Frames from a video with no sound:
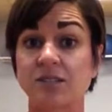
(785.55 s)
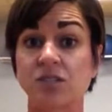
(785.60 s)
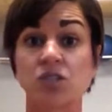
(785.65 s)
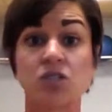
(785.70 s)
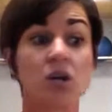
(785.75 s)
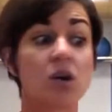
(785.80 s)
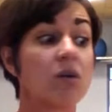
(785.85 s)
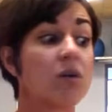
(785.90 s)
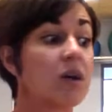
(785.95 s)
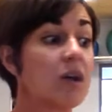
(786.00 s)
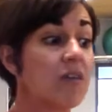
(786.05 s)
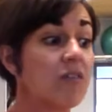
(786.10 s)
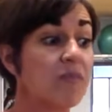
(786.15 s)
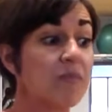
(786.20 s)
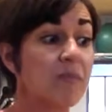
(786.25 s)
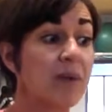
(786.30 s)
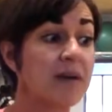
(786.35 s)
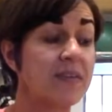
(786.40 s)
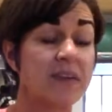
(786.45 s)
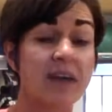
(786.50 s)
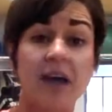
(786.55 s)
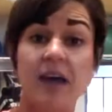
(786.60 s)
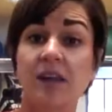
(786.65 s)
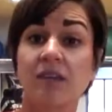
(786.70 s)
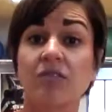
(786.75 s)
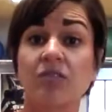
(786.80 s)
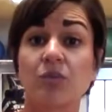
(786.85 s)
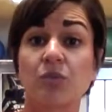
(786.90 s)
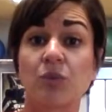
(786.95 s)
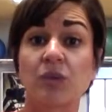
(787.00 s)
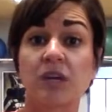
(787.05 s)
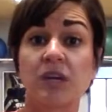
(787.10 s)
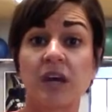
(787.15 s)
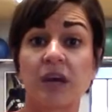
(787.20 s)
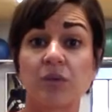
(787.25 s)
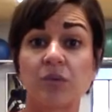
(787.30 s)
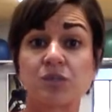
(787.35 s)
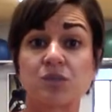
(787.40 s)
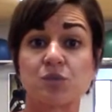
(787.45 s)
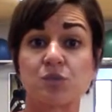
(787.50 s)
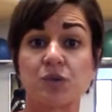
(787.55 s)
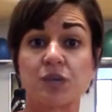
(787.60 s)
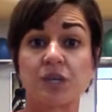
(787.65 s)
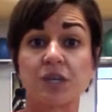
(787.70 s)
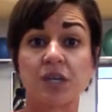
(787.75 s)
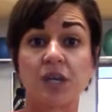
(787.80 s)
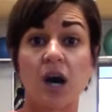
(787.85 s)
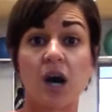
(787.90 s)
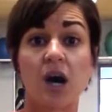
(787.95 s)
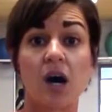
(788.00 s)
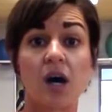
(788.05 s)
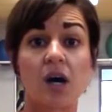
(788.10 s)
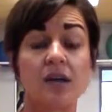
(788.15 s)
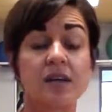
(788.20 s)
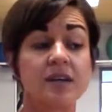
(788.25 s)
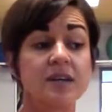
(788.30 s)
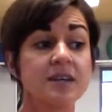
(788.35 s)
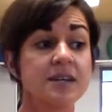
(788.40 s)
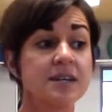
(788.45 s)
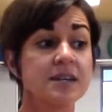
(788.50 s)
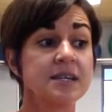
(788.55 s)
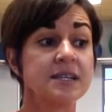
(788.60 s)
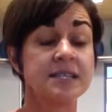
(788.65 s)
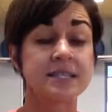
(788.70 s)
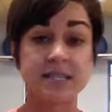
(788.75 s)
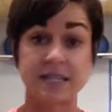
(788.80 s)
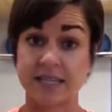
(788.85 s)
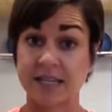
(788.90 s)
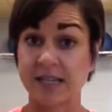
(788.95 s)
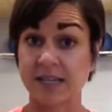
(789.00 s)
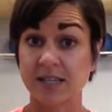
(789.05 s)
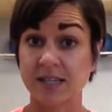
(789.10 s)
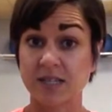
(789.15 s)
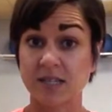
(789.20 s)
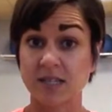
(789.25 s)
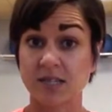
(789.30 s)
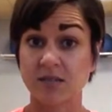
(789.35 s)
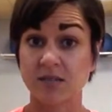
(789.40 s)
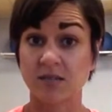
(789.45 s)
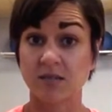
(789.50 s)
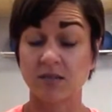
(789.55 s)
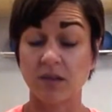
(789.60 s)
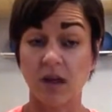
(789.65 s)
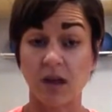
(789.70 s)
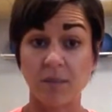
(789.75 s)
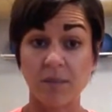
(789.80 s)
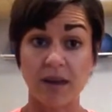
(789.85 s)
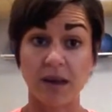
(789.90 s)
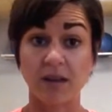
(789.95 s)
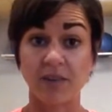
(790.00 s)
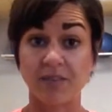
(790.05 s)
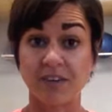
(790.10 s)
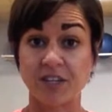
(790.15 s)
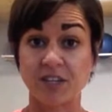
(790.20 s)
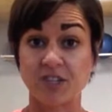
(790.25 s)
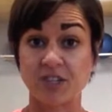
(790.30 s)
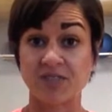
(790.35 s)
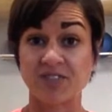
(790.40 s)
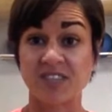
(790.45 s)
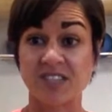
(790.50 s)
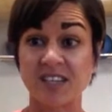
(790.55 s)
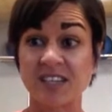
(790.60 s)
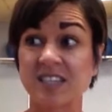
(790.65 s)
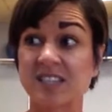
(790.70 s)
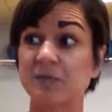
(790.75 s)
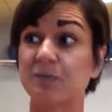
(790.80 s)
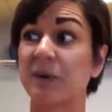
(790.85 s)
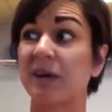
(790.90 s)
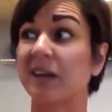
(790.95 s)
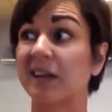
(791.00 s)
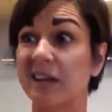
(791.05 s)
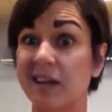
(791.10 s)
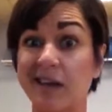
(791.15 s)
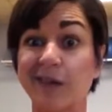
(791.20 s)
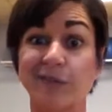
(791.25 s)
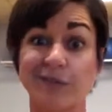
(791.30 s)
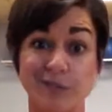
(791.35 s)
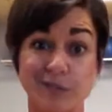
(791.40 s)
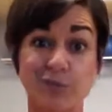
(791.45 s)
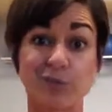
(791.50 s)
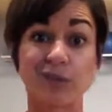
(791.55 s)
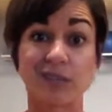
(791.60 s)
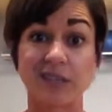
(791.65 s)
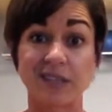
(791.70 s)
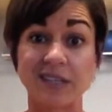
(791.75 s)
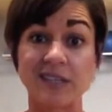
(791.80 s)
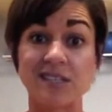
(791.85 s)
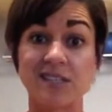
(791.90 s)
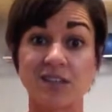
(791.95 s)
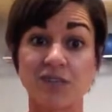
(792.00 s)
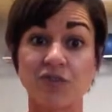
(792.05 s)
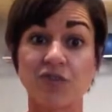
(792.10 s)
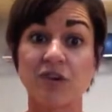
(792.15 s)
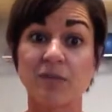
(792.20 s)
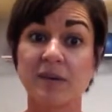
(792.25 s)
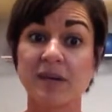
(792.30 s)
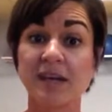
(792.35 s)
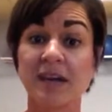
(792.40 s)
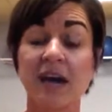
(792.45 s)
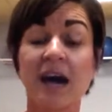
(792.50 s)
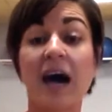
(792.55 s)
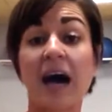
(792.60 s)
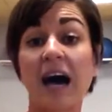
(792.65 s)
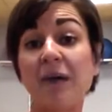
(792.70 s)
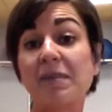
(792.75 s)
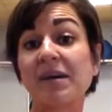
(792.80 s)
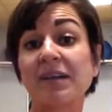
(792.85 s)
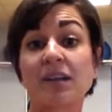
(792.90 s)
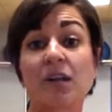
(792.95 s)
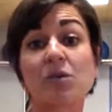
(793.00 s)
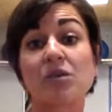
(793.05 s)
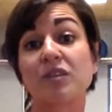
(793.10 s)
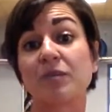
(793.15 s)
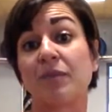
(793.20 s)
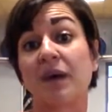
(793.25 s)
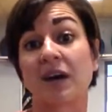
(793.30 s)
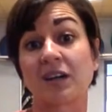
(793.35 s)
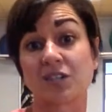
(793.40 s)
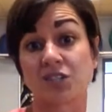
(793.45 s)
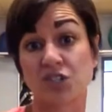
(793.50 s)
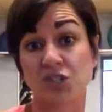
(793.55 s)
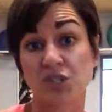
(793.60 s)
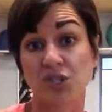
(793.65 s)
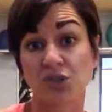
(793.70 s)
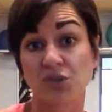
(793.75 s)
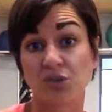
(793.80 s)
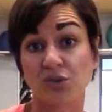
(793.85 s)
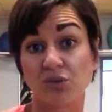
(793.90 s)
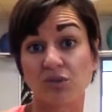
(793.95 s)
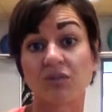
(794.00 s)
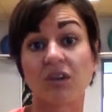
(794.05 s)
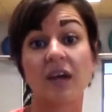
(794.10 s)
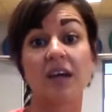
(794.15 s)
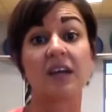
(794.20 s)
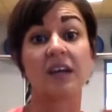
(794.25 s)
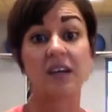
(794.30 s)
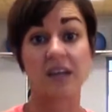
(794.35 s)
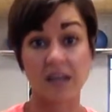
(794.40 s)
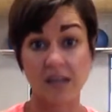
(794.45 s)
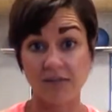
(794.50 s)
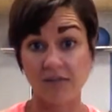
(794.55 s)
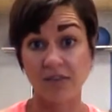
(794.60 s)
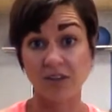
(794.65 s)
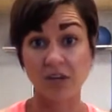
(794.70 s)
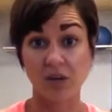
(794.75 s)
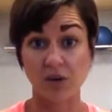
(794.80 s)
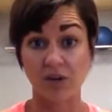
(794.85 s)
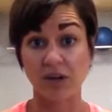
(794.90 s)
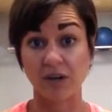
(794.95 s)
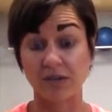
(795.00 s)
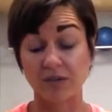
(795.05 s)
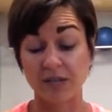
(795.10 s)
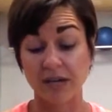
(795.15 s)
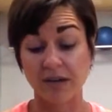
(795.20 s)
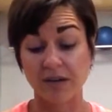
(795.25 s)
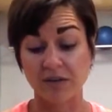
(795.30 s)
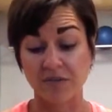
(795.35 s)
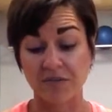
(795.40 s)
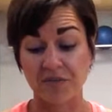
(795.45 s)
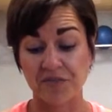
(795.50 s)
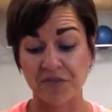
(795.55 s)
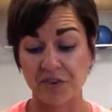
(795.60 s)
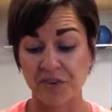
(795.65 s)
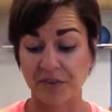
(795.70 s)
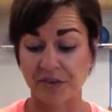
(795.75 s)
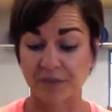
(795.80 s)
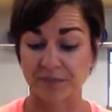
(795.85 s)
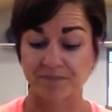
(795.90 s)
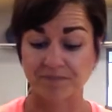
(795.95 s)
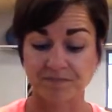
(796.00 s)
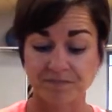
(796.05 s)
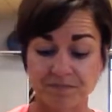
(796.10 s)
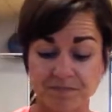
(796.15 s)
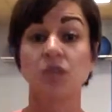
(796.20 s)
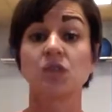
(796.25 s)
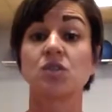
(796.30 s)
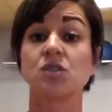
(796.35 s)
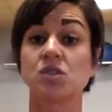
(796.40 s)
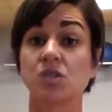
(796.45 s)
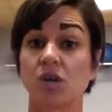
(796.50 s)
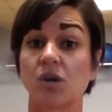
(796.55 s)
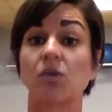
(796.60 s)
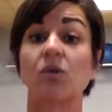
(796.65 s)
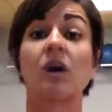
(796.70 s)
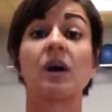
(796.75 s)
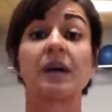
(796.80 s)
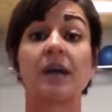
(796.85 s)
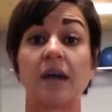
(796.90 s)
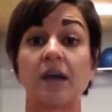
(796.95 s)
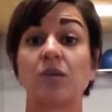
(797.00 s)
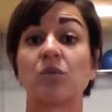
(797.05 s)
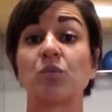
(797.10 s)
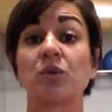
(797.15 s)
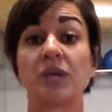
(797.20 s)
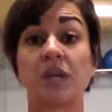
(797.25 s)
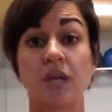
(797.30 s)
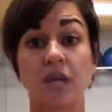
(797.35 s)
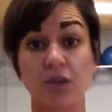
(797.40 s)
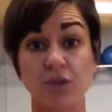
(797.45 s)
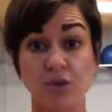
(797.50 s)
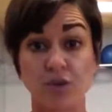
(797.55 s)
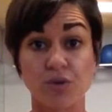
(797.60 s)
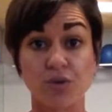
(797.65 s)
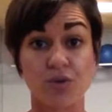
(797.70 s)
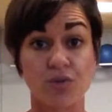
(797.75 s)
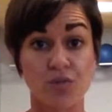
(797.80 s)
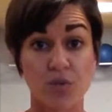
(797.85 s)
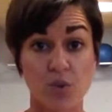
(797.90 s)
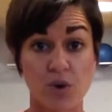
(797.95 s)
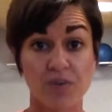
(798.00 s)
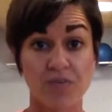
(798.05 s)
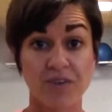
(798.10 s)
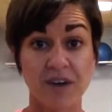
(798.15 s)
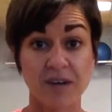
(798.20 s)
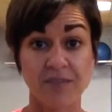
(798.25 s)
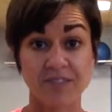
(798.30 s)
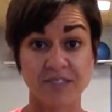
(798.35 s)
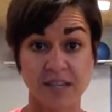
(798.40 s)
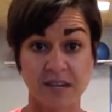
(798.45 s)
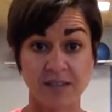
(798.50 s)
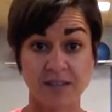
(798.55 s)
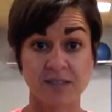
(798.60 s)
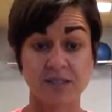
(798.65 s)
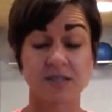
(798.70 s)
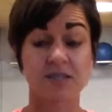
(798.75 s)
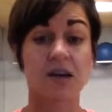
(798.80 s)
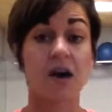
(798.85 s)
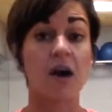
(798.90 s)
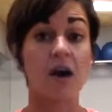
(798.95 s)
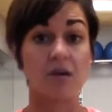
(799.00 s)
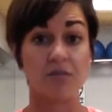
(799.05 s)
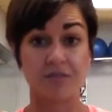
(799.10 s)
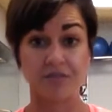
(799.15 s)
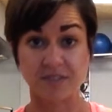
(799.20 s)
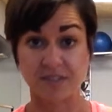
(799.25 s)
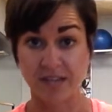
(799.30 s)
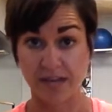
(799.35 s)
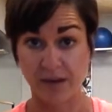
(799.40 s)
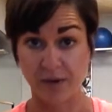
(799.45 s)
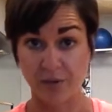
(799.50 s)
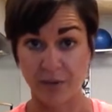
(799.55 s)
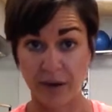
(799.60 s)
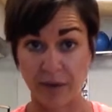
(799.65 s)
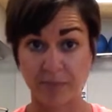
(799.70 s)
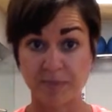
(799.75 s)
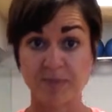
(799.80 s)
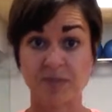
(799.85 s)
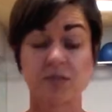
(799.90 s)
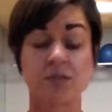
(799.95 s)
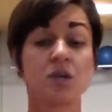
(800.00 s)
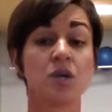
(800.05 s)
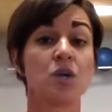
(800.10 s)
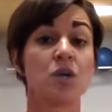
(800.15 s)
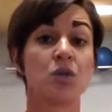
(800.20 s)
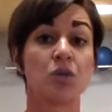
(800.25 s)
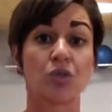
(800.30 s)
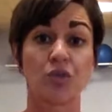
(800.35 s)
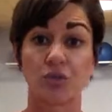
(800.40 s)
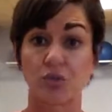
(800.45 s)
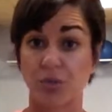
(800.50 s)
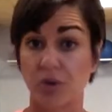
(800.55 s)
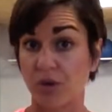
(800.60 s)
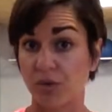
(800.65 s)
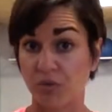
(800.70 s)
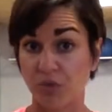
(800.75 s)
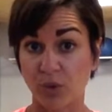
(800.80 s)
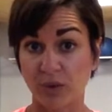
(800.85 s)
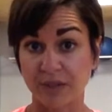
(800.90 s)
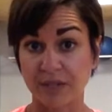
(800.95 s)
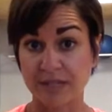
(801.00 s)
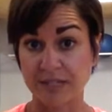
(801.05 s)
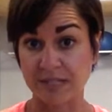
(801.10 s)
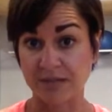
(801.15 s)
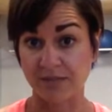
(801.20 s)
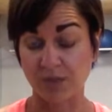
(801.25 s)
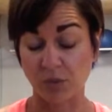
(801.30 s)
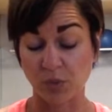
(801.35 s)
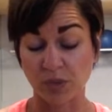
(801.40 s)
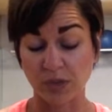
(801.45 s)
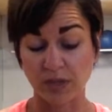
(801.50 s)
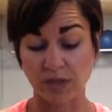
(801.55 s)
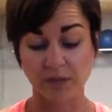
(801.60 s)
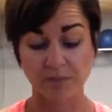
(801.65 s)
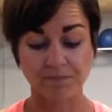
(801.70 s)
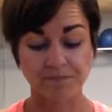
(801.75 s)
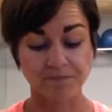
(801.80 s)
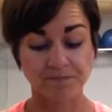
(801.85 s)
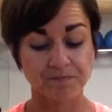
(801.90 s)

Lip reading: So if by the end of the week I was working on 6, an elevation of 6, but it was really easy for me, I might lower the box 2 and even, go down even further. So again, we can either do the 4 to 5 sets of 10 reps, 3 to 4 days of the week.